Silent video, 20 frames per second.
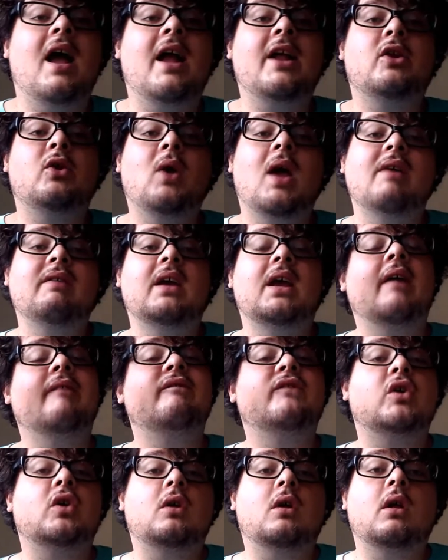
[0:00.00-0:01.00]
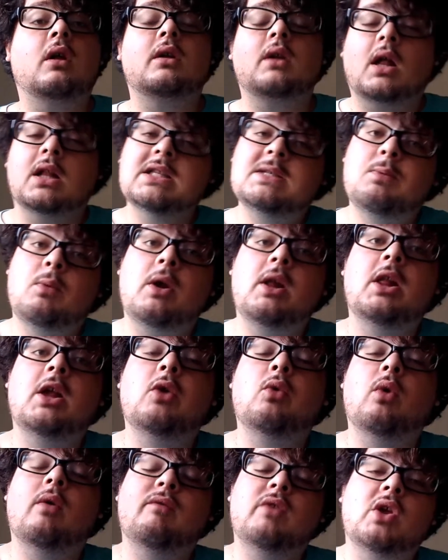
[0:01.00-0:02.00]
I do have a full
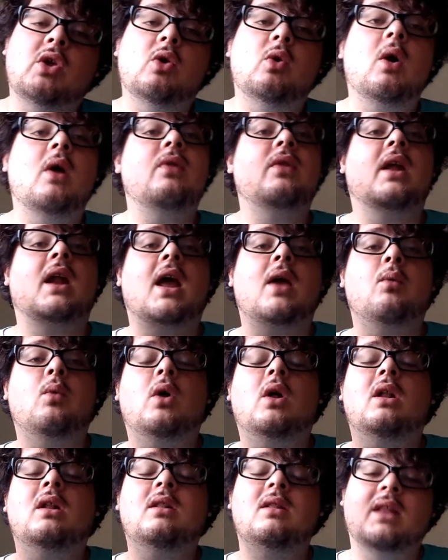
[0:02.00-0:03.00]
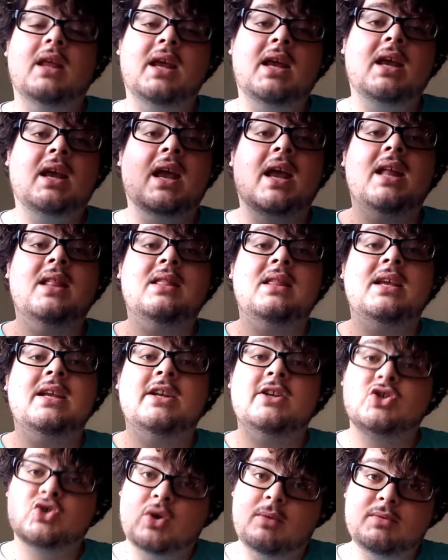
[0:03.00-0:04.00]
non-spoilery review that I will link in the
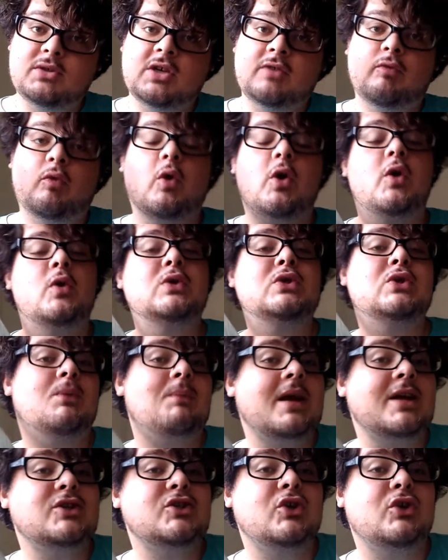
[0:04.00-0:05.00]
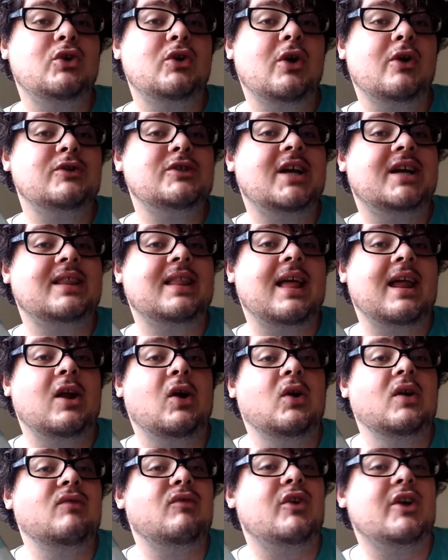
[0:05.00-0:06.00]
description for you, so make sure you go check that
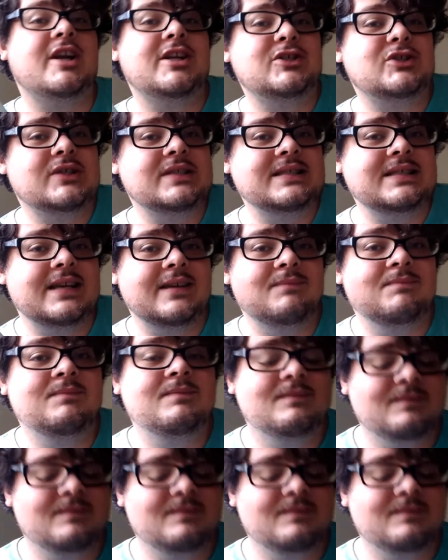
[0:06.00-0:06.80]
out if you're interested.